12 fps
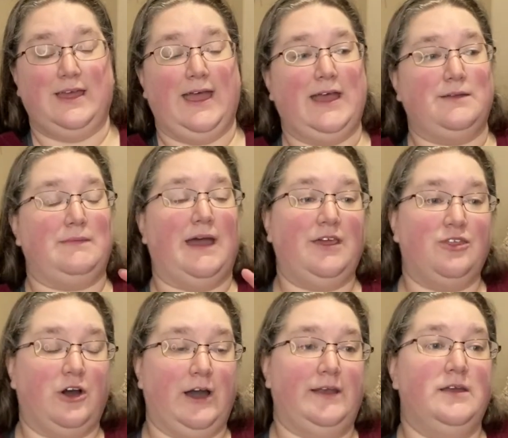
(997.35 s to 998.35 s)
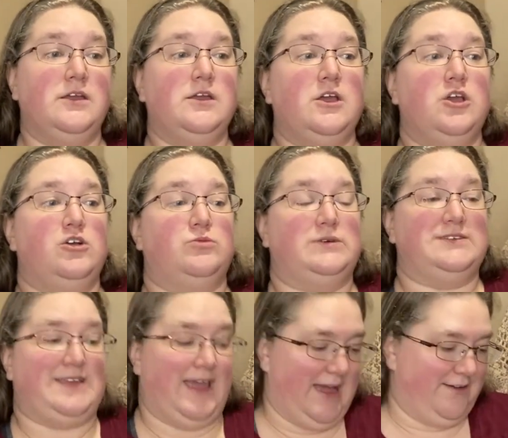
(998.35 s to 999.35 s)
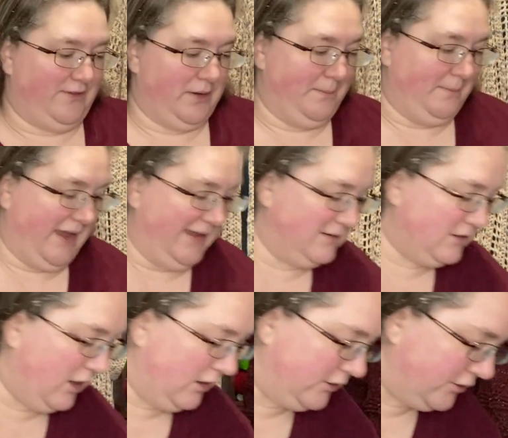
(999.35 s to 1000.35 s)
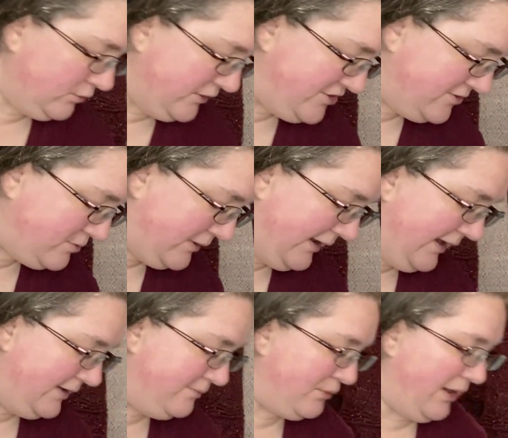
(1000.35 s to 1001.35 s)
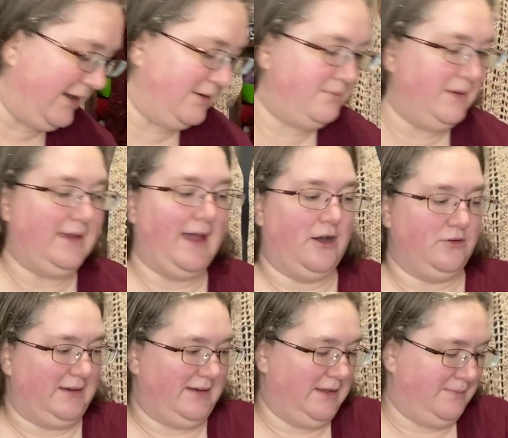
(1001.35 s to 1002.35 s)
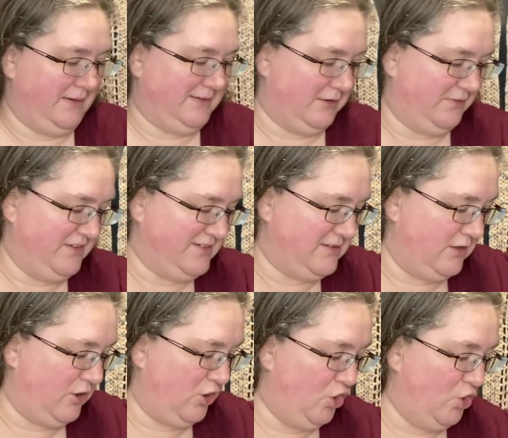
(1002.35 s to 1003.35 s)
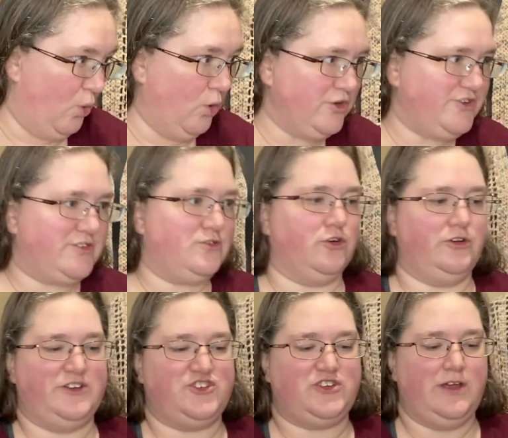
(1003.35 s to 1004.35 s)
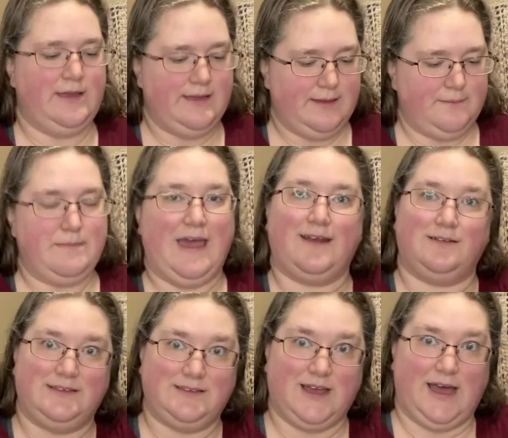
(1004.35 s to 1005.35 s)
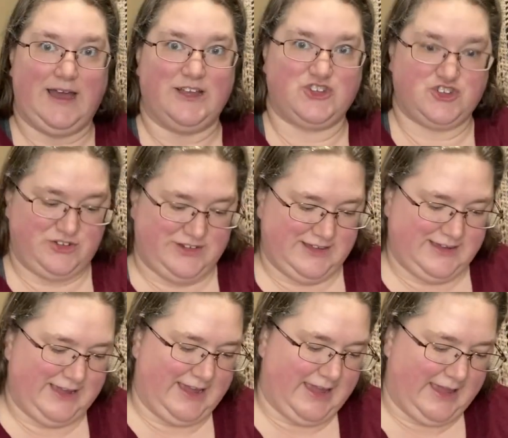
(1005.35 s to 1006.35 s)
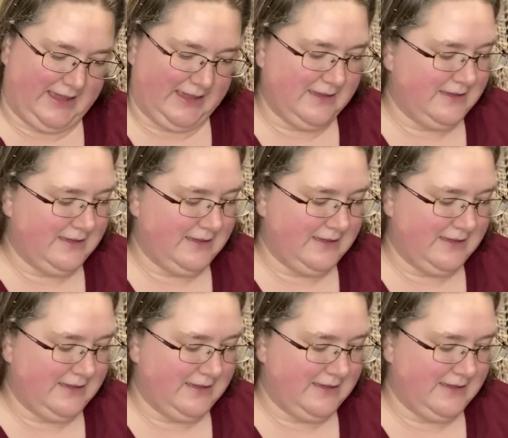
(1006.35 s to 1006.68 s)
And my thought was have a main color, which is what I had Brian pick out, and he picked out this gorgeous, gorgeous Madeline Tosh DK